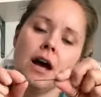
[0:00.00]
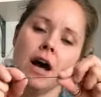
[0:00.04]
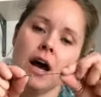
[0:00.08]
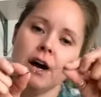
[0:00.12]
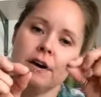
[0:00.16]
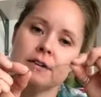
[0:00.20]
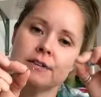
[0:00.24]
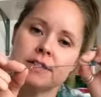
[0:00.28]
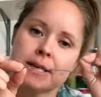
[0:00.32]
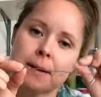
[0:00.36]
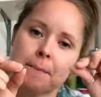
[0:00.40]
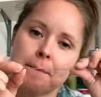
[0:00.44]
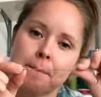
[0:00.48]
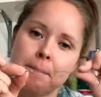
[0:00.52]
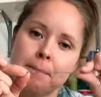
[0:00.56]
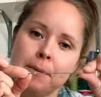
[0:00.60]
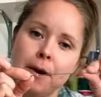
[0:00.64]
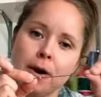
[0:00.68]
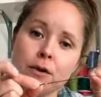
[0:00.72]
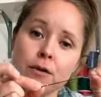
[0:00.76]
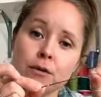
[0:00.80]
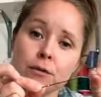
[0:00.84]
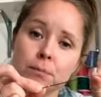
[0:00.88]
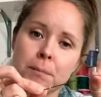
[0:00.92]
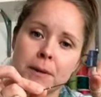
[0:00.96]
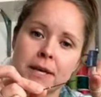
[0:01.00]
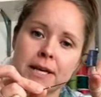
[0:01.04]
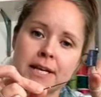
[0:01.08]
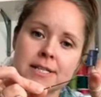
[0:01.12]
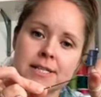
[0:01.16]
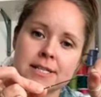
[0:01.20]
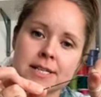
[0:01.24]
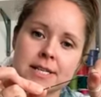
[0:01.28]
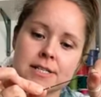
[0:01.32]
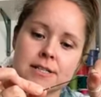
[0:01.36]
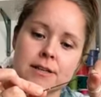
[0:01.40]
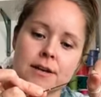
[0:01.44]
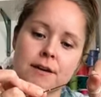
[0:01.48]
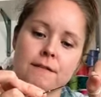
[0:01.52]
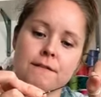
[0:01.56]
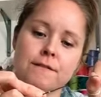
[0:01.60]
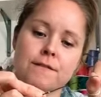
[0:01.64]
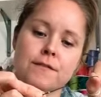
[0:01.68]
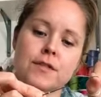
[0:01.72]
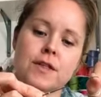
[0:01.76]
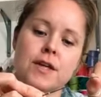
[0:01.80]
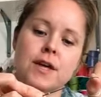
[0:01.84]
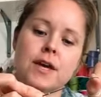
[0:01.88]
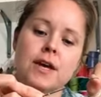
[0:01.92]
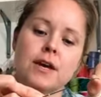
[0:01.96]
I sent both pieces of
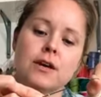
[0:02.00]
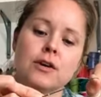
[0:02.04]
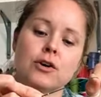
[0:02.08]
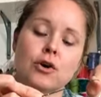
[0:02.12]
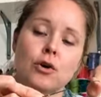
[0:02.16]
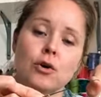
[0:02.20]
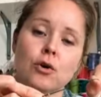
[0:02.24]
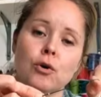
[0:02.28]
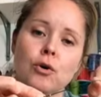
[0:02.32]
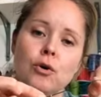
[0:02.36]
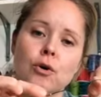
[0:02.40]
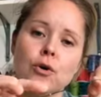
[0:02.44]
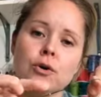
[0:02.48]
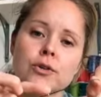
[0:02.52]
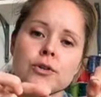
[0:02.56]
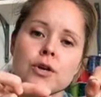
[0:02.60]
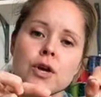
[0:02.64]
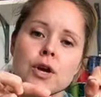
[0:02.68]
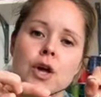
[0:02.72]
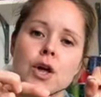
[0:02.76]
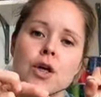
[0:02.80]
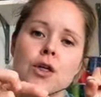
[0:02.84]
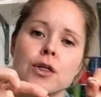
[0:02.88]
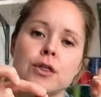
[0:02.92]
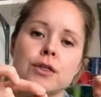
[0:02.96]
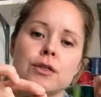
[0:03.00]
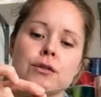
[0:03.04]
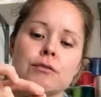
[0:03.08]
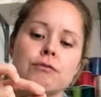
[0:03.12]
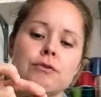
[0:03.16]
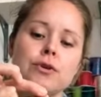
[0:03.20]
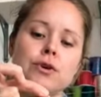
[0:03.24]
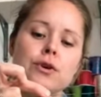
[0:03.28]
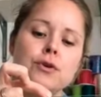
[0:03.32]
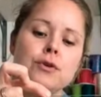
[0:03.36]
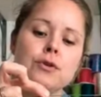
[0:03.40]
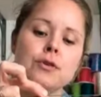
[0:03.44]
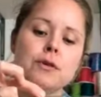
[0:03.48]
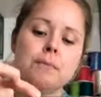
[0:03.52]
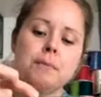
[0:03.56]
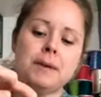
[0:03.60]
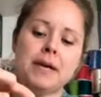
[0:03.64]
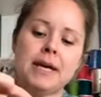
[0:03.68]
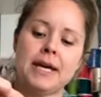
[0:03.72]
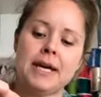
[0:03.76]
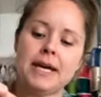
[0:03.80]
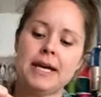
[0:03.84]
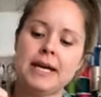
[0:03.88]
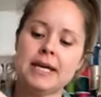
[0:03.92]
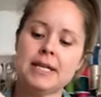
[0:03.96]
the cord through the
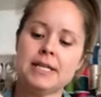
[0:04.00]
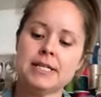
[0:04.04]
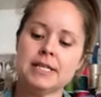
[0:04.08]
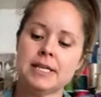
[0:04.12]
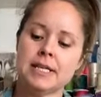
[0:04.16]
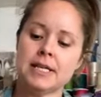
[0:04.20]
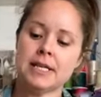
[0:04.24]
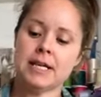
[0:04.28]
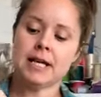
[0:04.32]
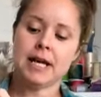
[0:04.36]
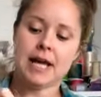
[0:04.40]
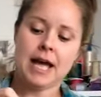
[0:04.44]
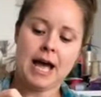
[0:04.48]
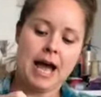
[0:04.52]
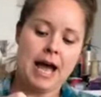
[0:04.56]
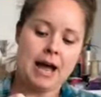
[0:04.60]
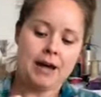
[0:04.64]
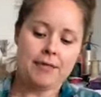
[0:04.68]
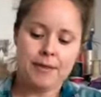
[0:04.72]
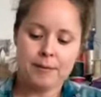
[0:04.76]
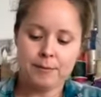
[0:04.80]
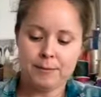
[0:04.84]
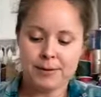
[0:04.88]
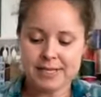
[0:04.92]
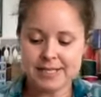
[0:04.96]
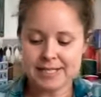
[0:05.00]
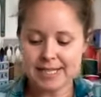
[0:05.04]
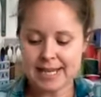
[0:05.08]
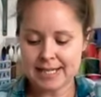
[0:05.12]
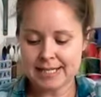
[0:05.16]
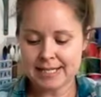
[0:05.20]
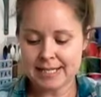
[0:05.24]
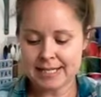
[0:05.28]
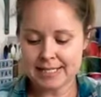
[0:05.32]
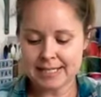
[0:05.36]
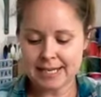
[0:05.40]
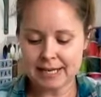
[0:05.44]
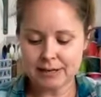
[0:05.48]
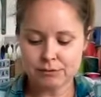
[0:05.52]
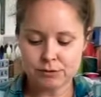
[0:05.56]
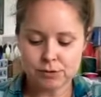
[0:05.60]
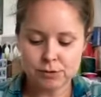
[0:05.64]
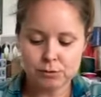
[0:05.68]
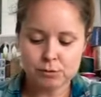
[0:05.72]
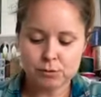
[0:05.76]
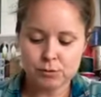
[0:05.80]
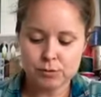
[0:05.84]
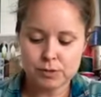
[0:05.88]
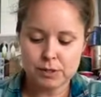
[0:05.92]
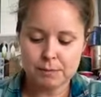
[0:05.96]
bead, and then we send it down
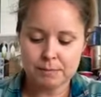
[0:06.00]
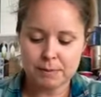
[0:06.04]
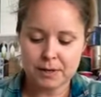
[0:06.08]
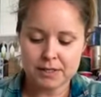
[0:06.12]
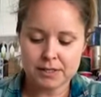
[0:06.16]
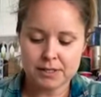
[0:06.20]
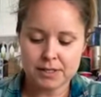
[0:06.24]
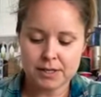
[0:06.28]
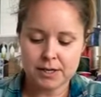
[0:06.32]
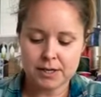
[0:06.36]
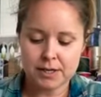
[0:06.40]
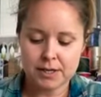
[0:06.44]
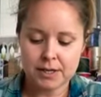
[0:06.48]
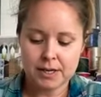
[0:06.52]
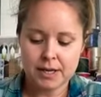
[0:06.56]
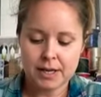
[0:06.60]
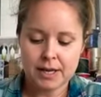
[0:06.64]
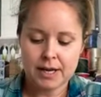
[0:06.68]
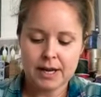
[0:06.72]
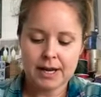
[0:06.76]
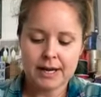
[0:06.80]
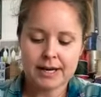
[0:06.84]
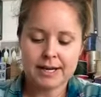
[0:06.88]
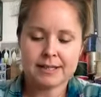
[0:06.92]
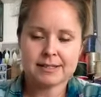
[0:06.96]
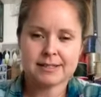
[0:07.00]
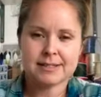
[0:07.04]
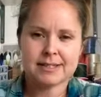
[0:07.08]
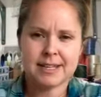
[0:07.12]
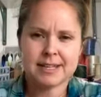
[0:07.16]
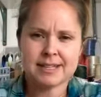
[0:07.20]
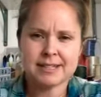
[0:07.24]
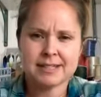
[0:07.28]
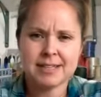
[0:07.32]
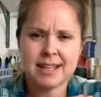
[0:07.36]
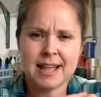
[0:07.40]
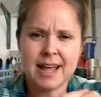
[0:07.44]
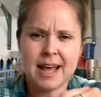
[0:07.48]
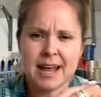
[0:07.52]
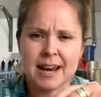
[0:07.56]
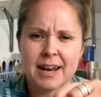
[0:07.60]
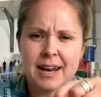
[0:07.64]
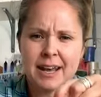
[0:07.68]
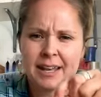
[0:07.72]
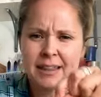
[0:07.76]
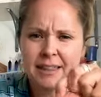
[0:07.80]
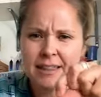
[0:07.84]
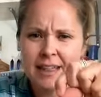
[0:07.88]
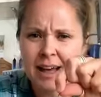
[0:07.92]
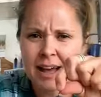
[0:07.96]
towards the button, and it sits there
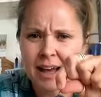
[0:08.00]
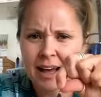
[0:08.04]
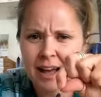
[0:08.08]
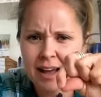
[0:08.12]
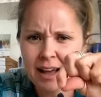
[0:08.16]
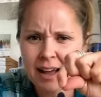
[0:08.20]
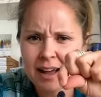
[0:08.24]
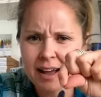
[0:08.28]
like that.